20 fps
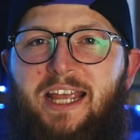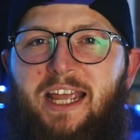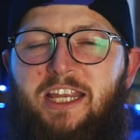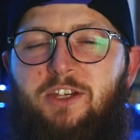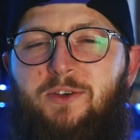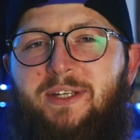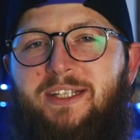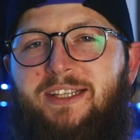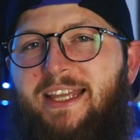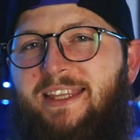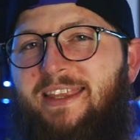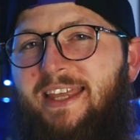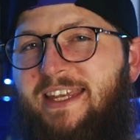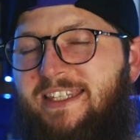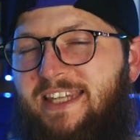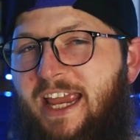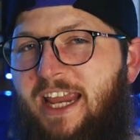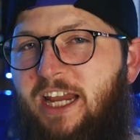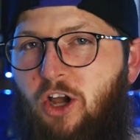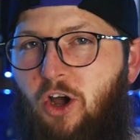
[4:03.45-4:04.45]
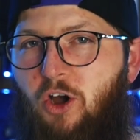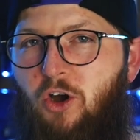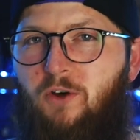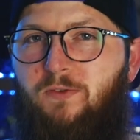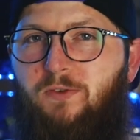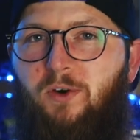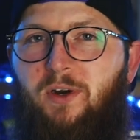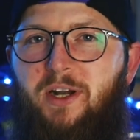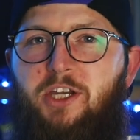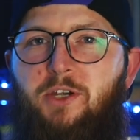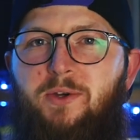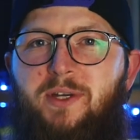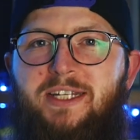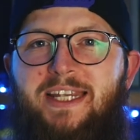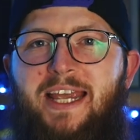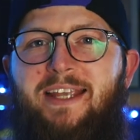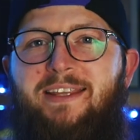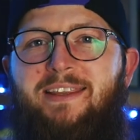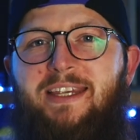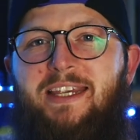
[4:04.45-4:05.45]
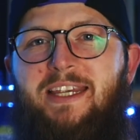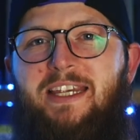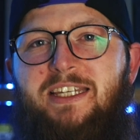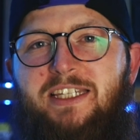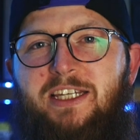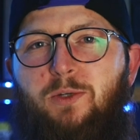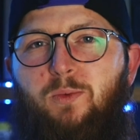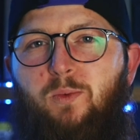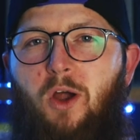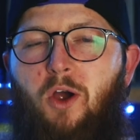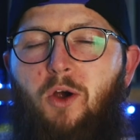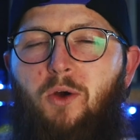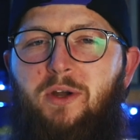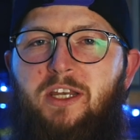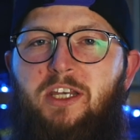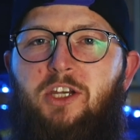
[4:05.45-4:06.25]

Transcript: and you can let that take over, and you can take the easy road,